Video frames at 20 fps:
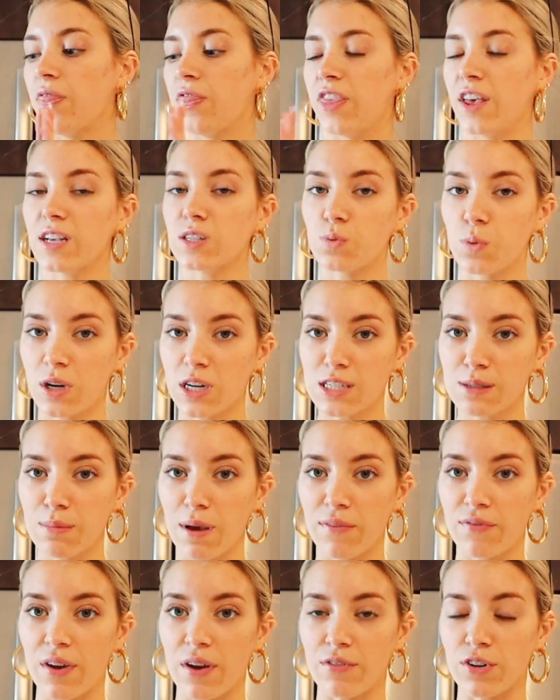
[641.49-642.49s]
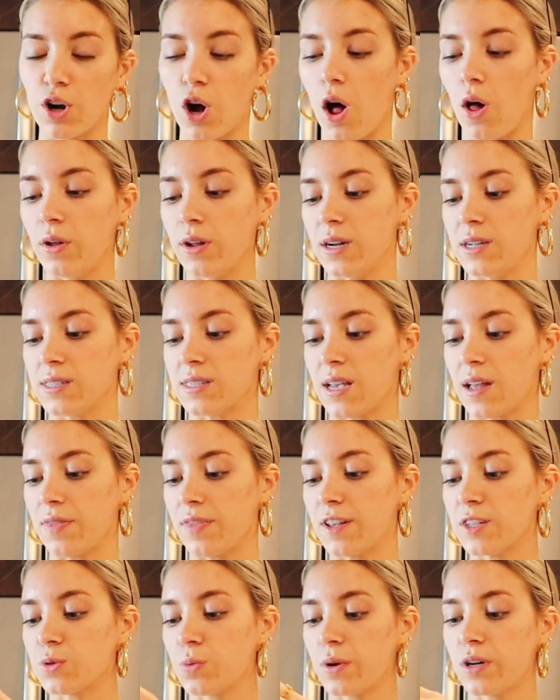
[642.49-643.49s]
This one is my favorite holiday scent.
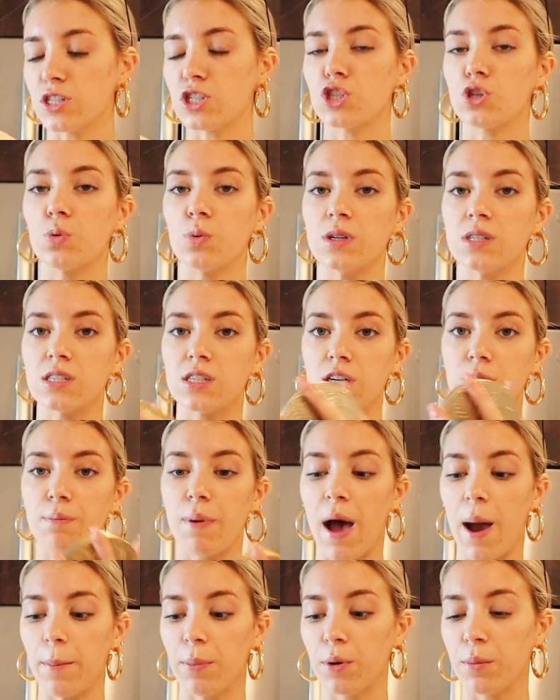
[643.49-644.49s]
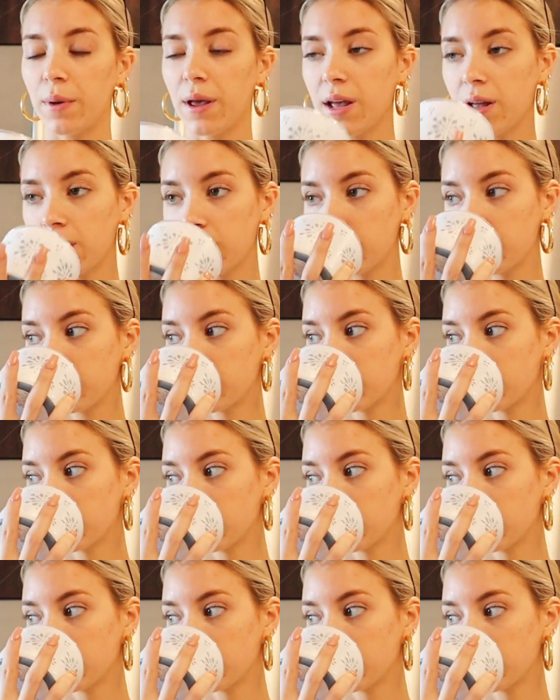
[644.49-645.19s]
This one is Twisted Peppermint.